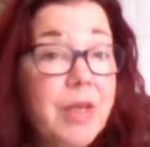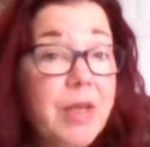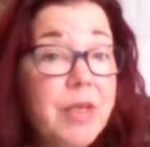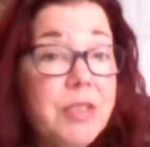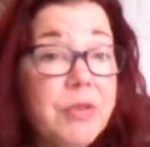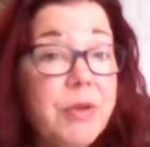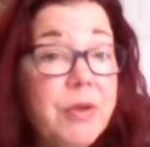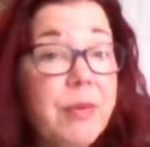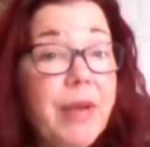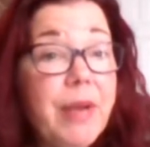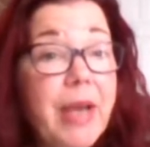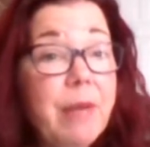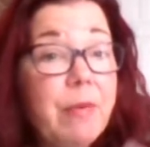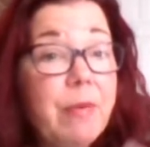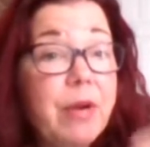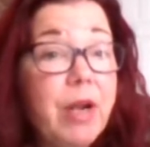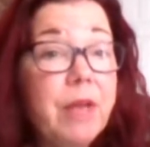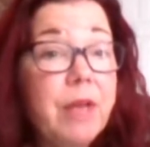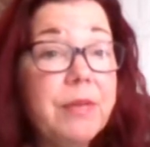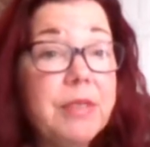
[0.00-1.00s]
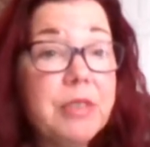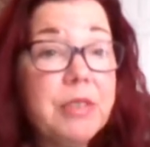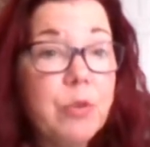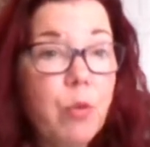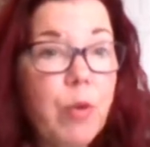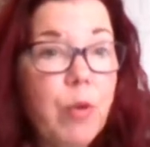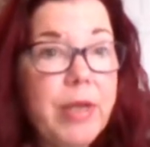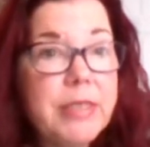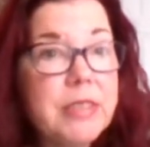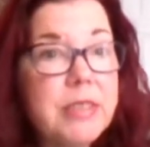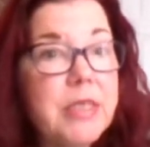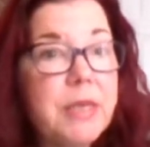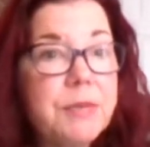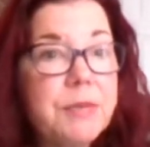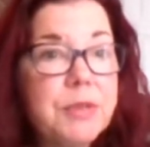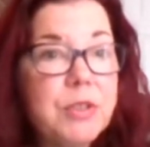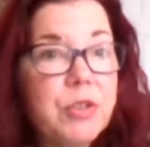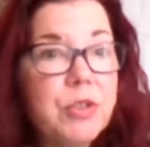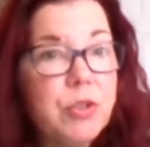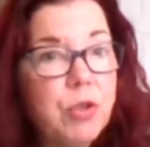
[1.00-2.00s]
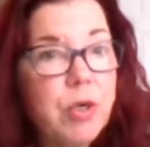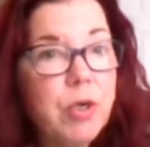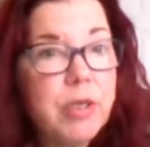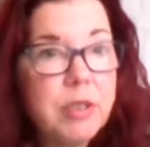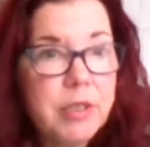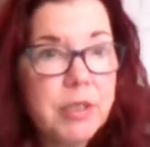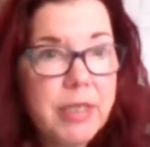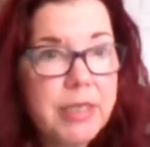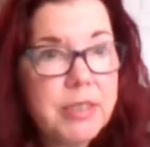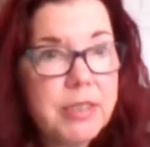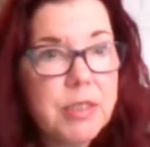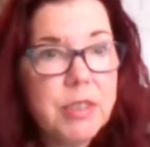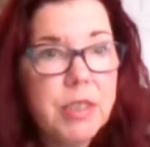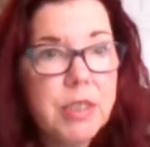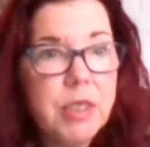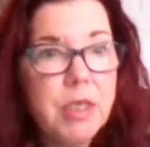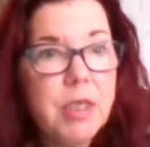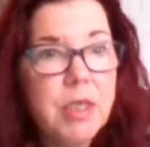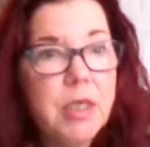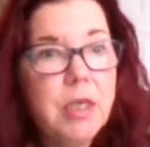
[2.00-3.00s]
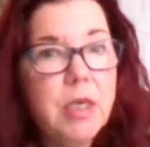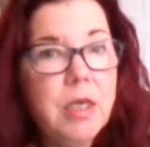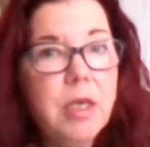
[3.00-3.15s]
So anyway, I went on this quest that I was going to start testing